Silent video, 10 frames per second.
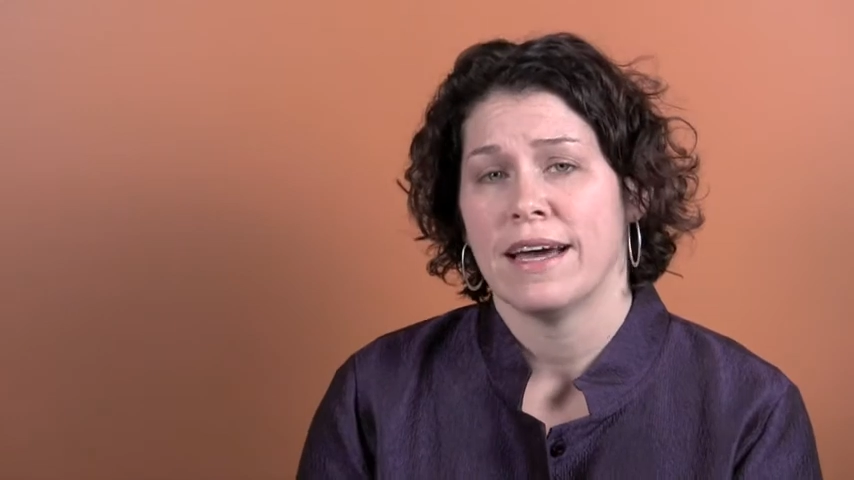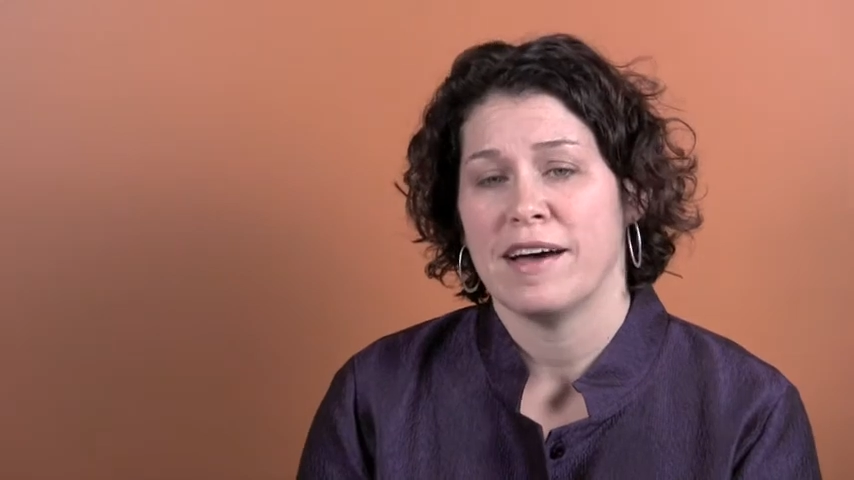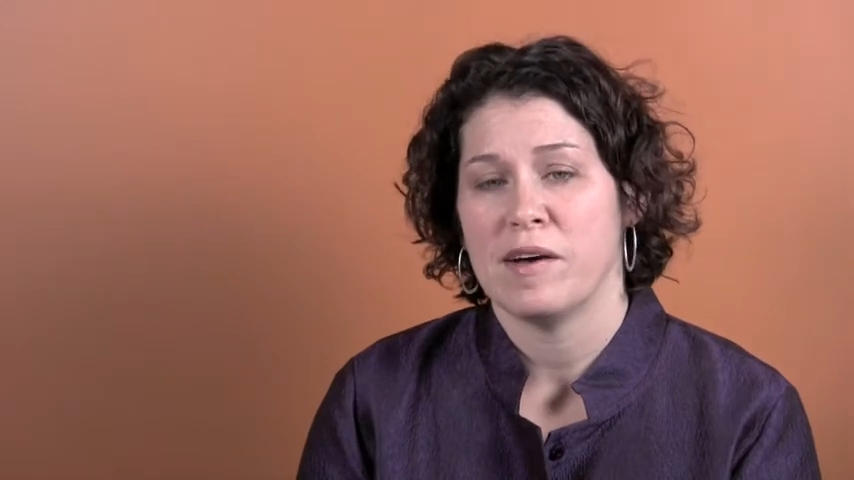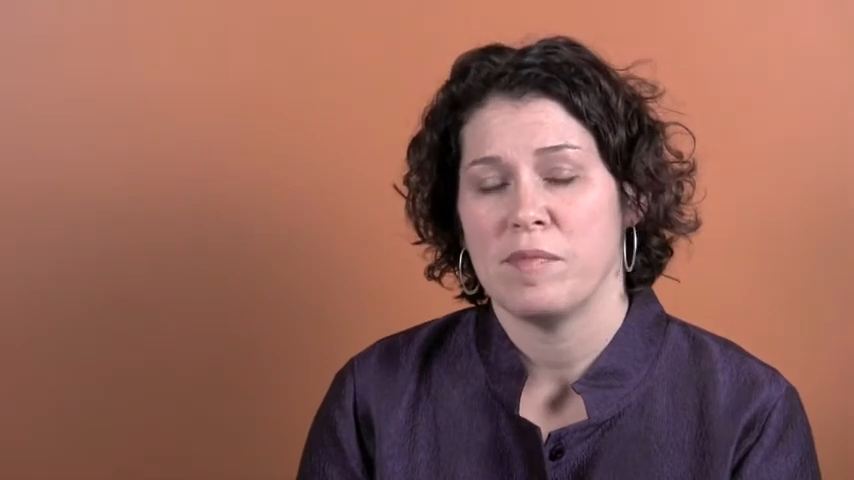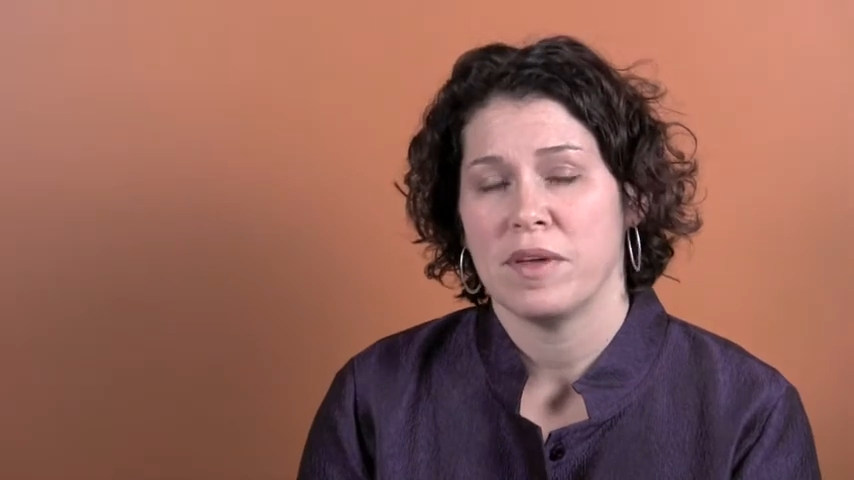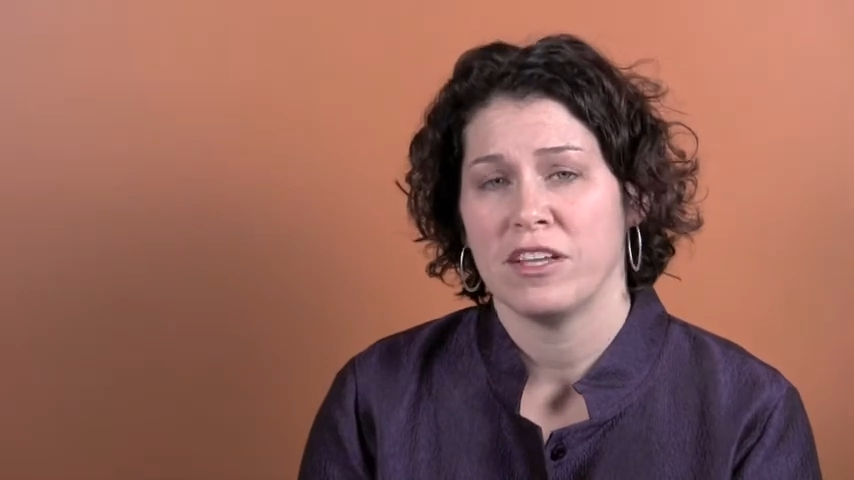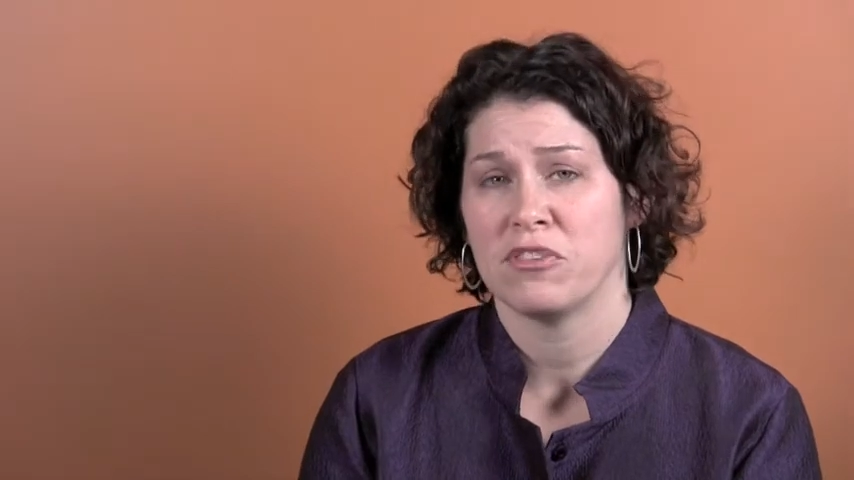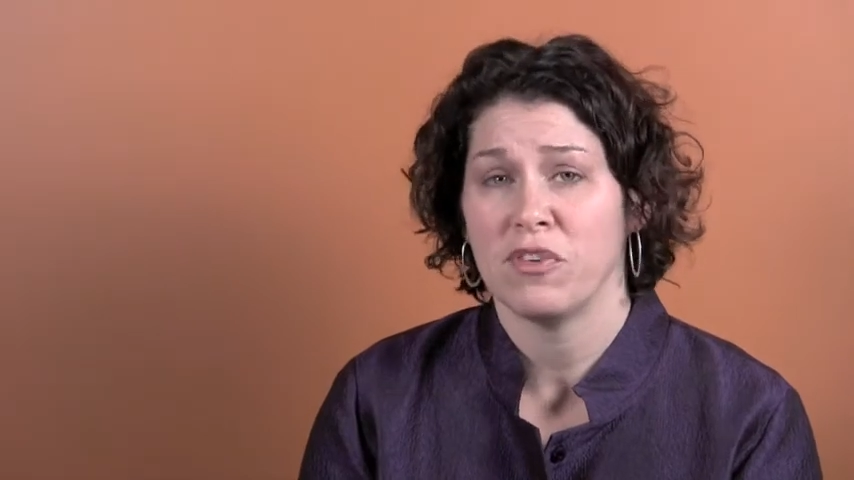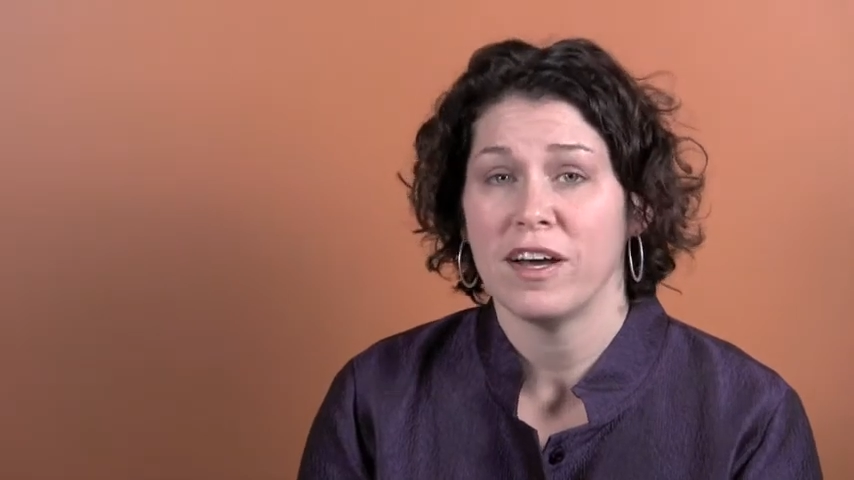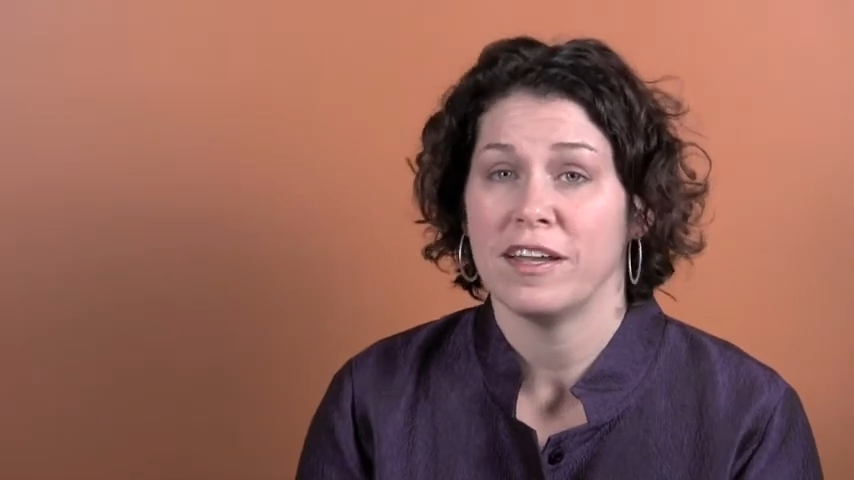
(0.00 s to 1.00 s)
um, it's
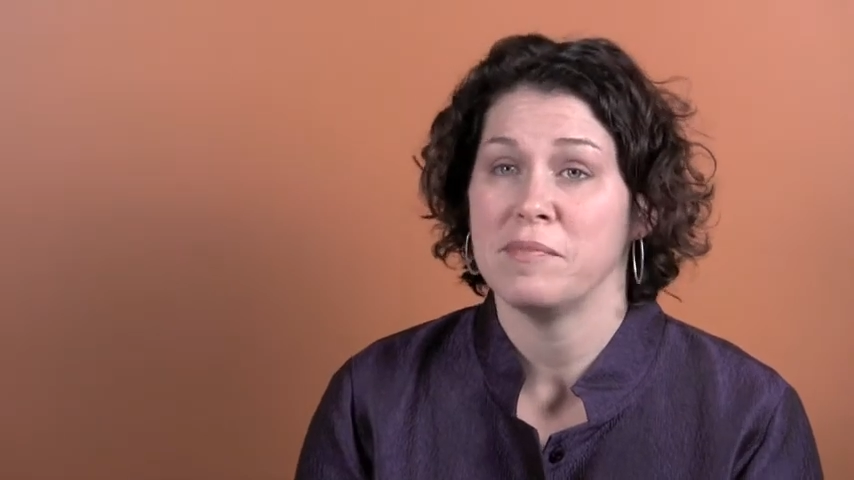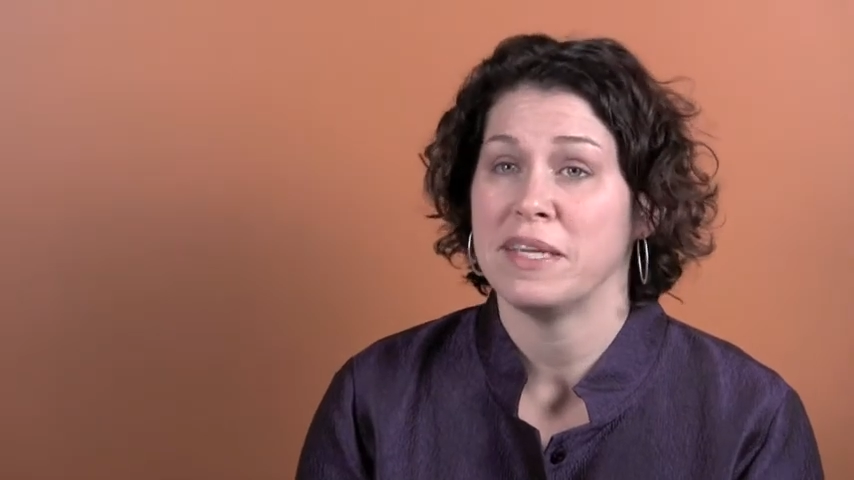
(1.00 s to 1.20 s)
fun